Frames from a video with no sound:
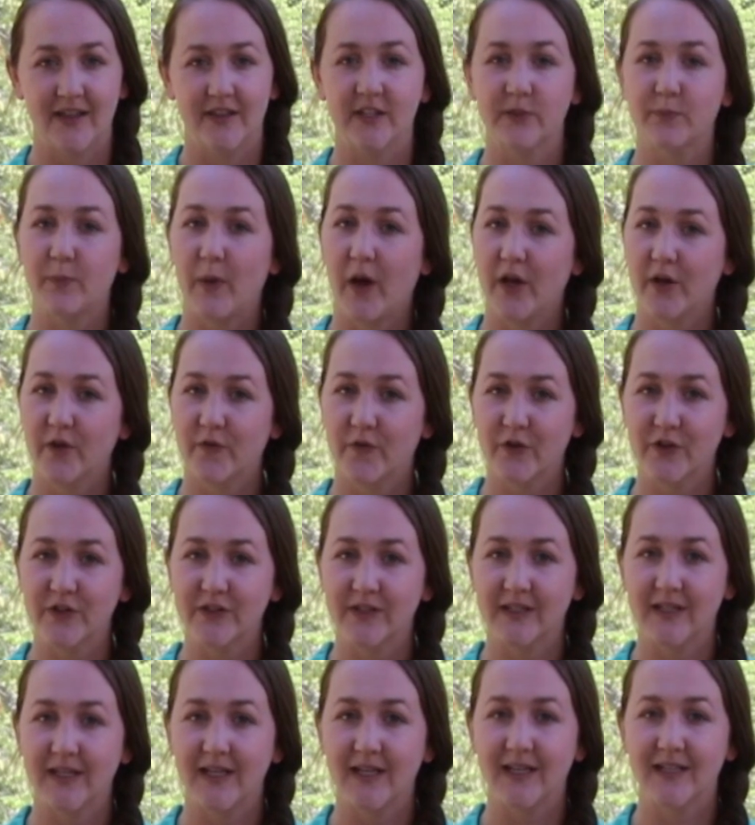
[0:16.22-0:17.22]
This
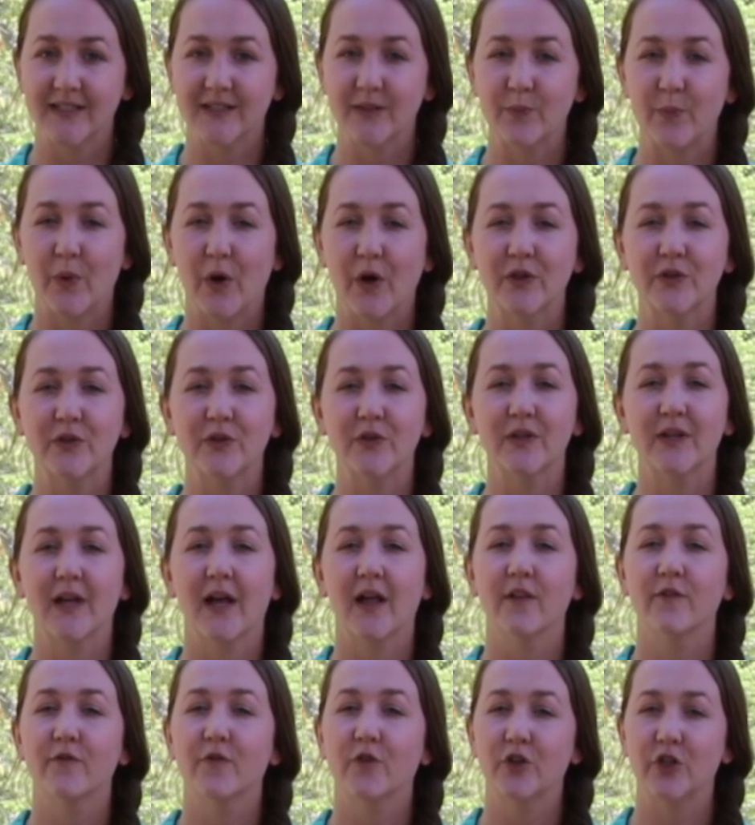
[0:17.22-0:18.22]
biodiversity is in part due to
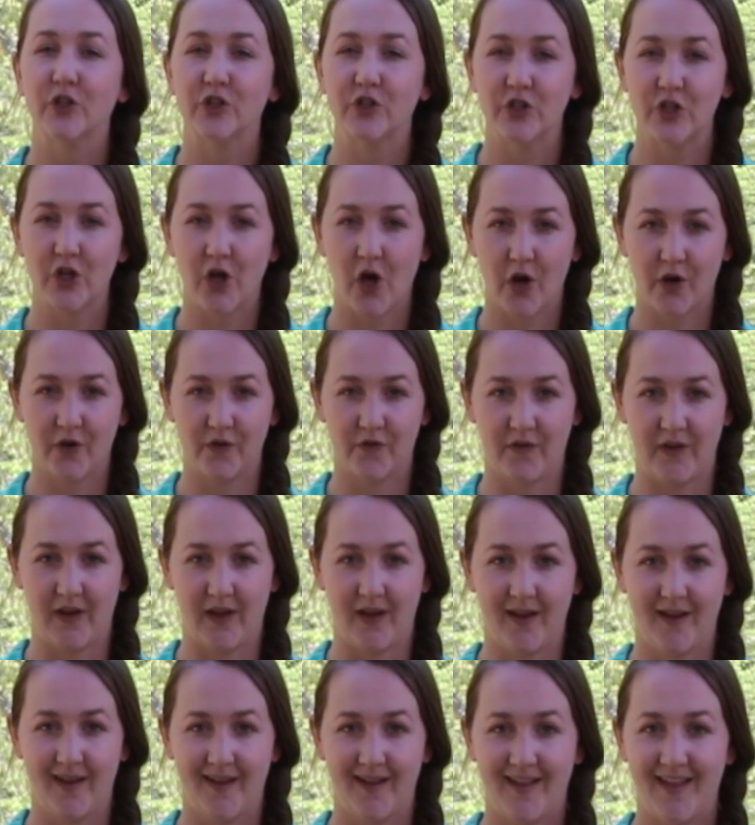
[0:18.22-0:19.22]
California's geography.
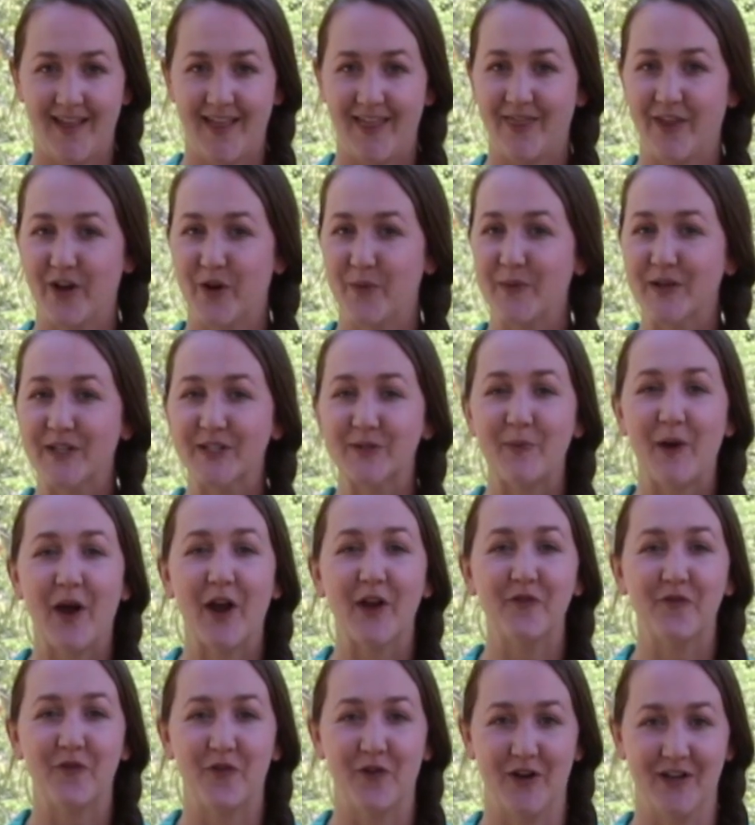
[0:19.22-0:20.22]
There are mixed
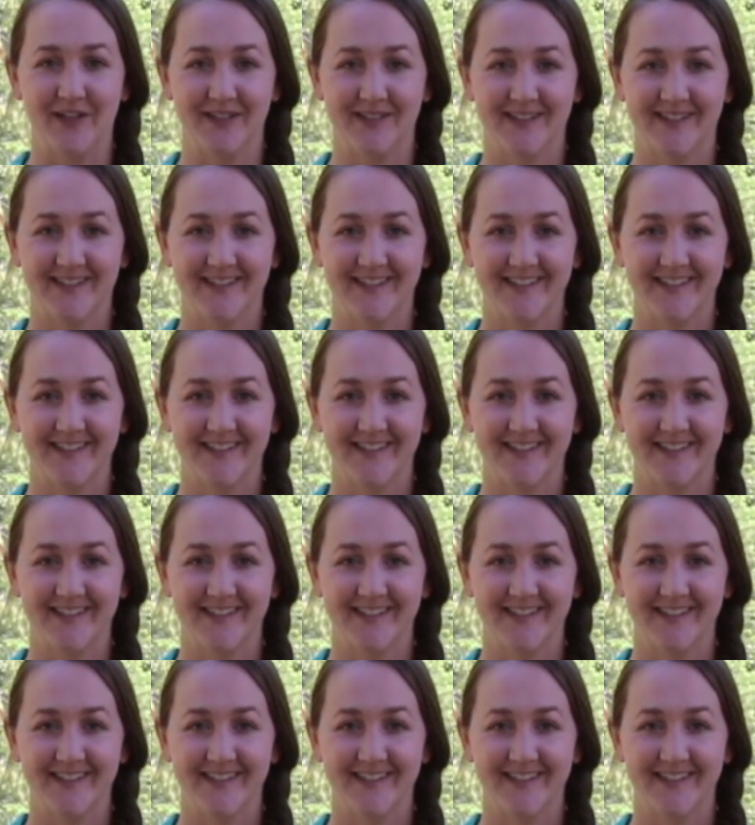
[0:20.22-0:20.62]
pine forests,